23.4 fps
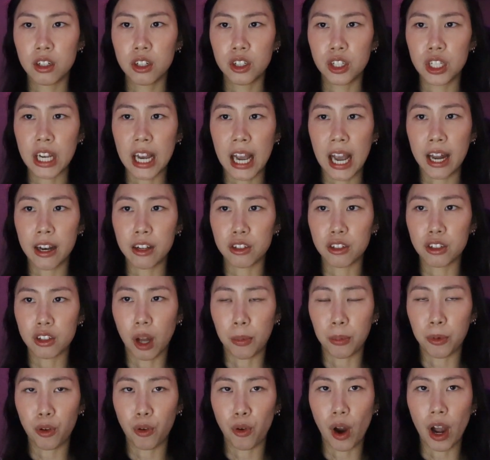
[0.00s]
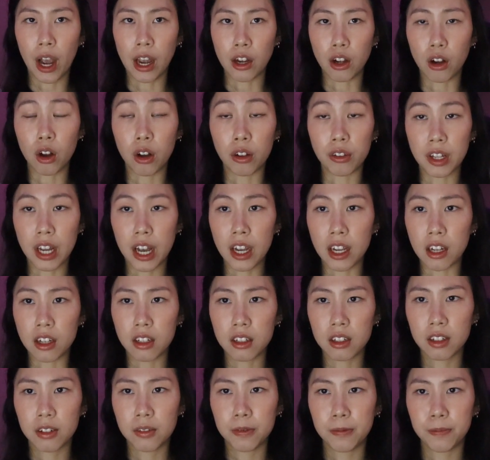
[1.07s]
She hadn't stopped crying all
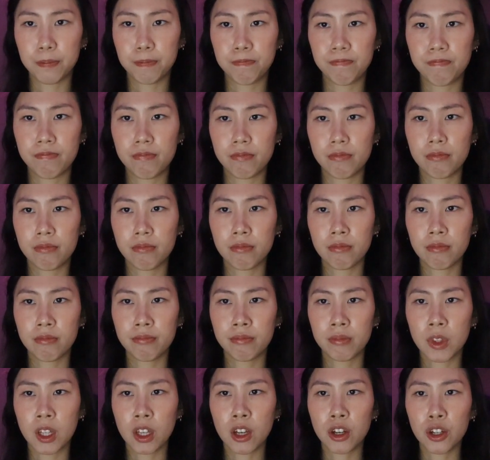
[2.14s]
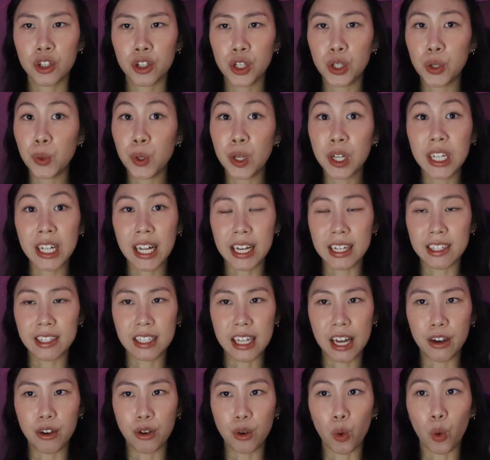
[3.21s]
night. You realize
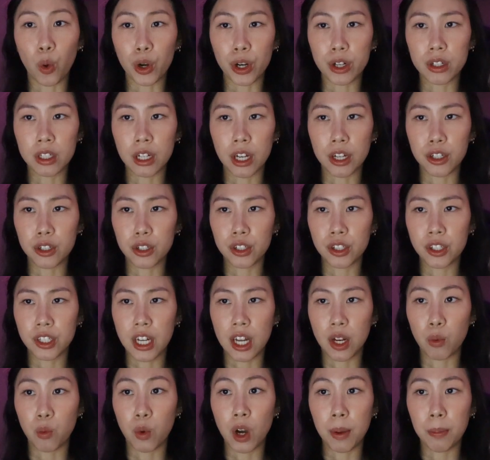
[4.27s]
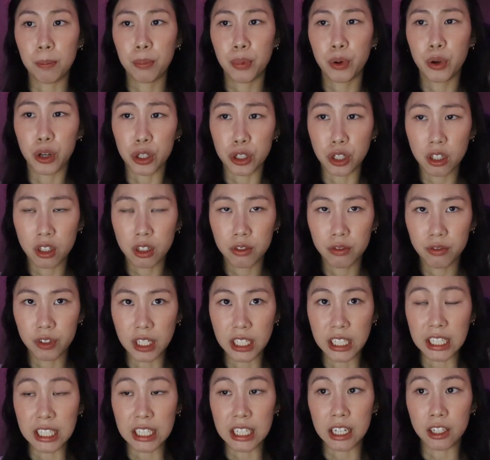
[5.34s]
that in order to understand what pushed
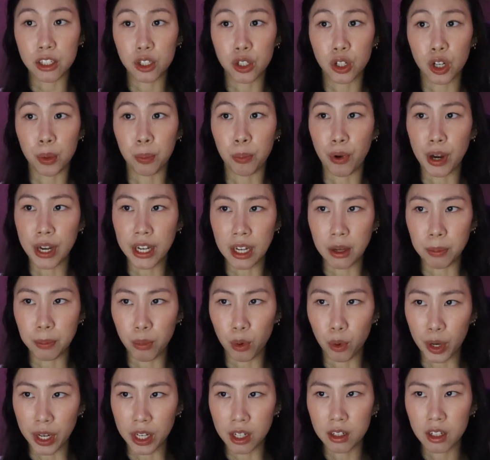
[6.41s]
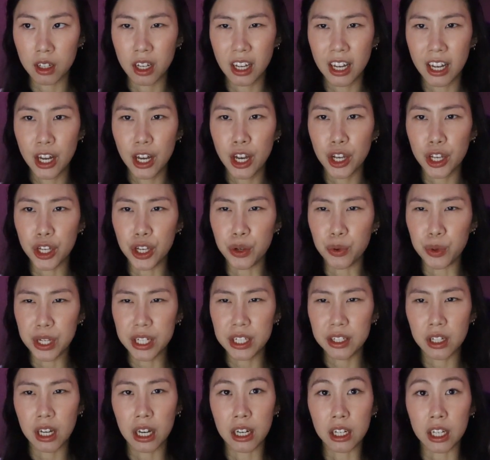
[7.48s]
Fidelia to her breaking point, you
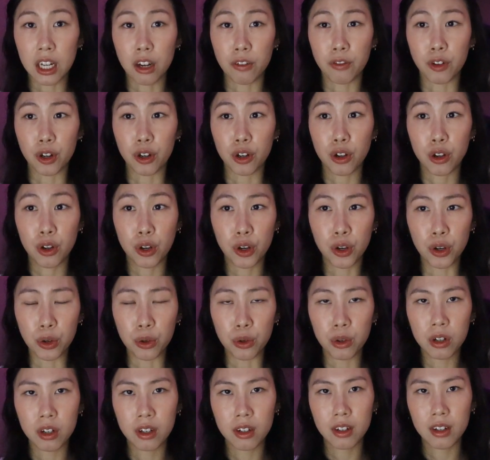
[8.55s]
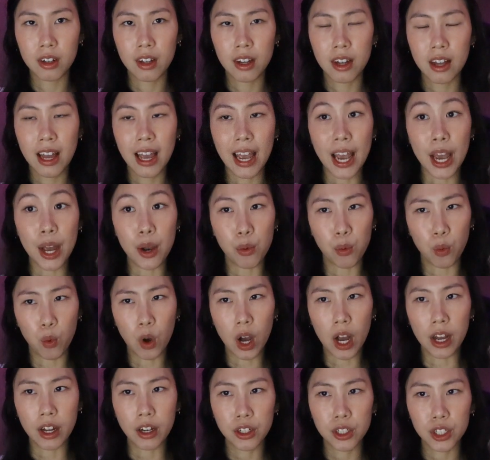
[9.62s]
need to uncover who and
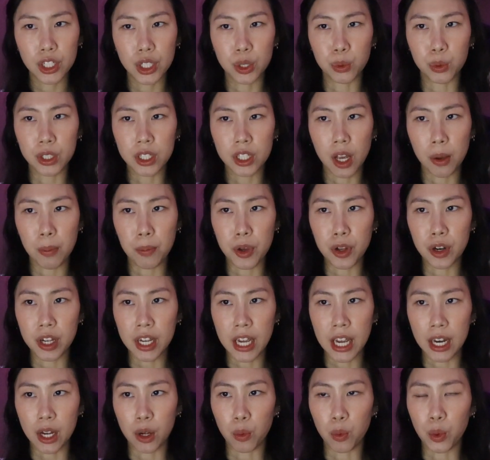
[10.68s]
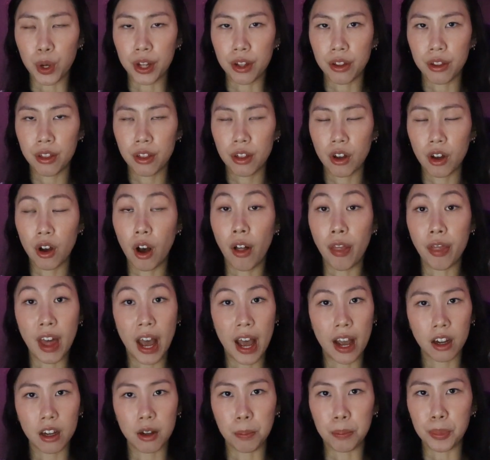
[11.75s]
what she was communicating with on
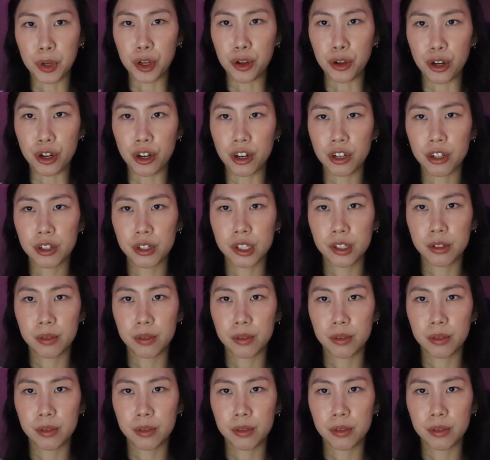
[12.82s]
that computer.